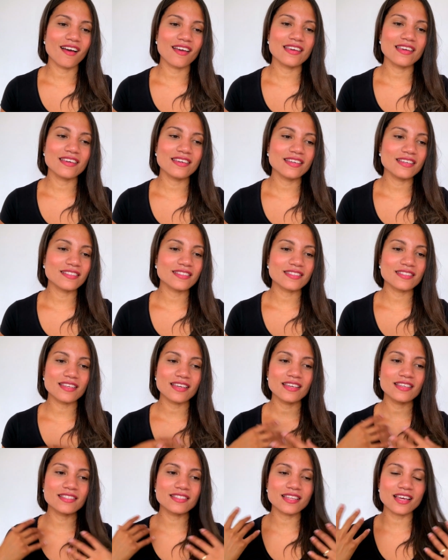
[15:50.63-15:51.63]

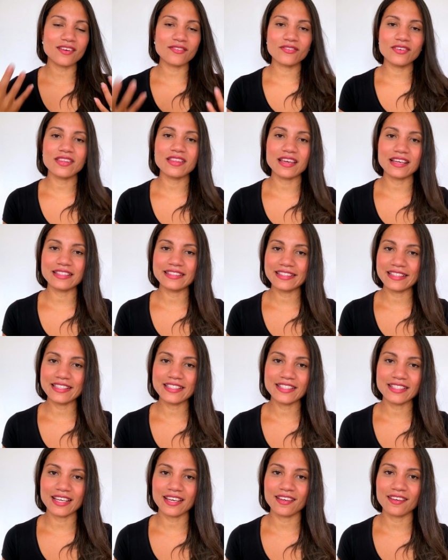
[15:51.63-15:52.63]
His everyday
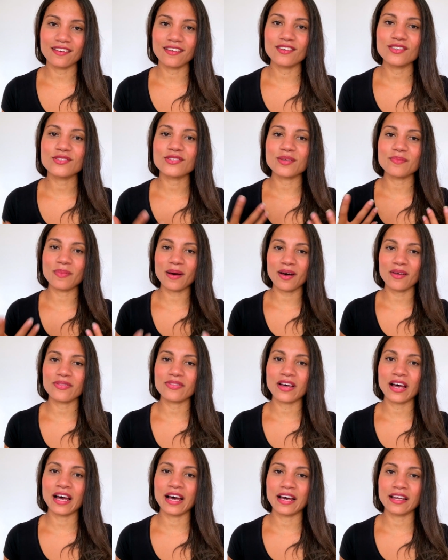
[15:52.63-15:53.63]
teaching goes
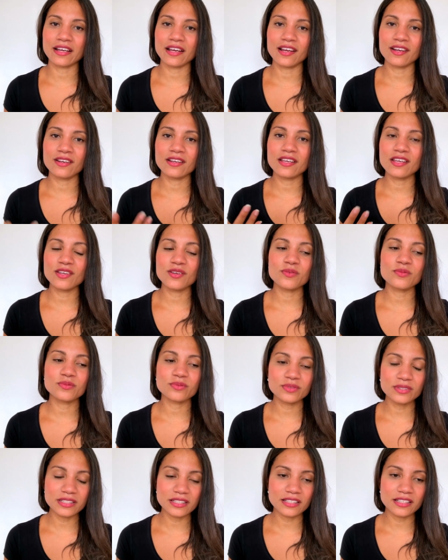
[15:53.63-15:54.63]
about that, and he
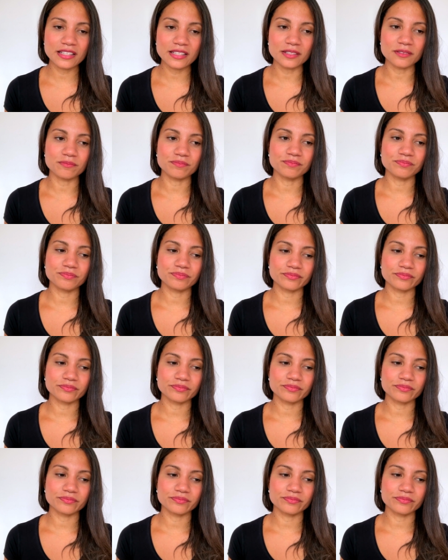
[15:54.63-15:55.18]
really